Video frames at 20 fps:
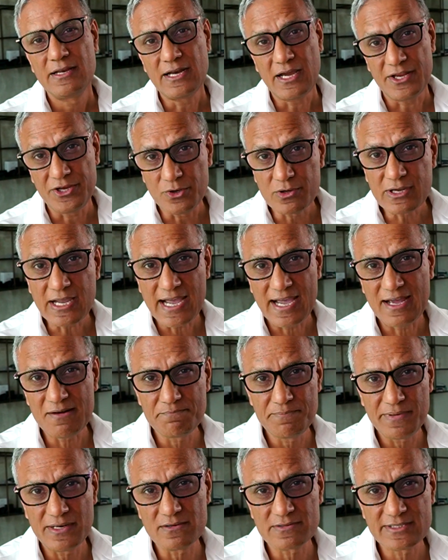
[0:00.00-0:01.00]
Now, you can
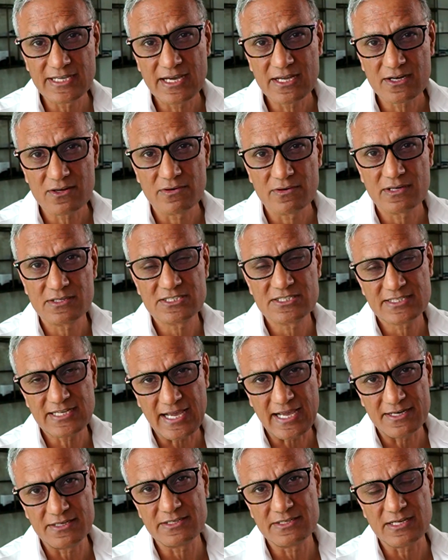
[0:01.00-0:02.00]
build that on a
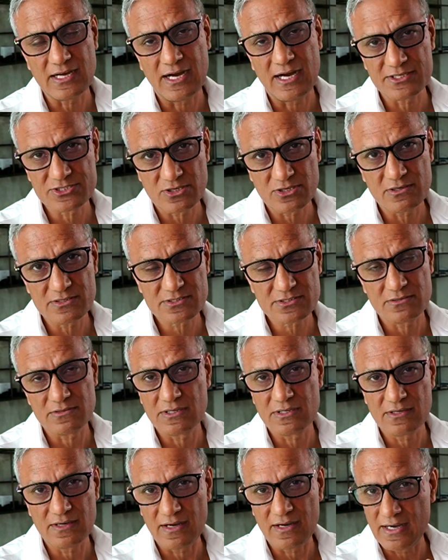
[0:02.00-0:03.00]
standard RTOS
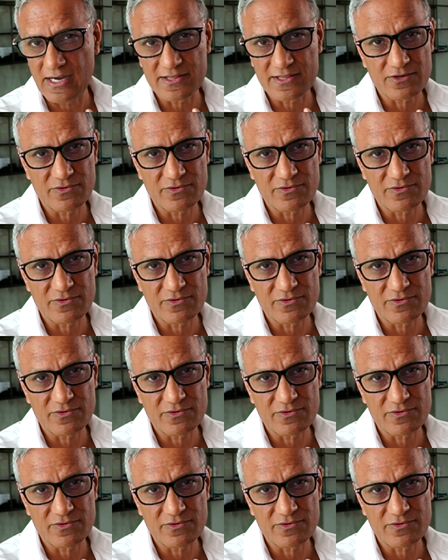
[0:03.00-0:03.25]
or either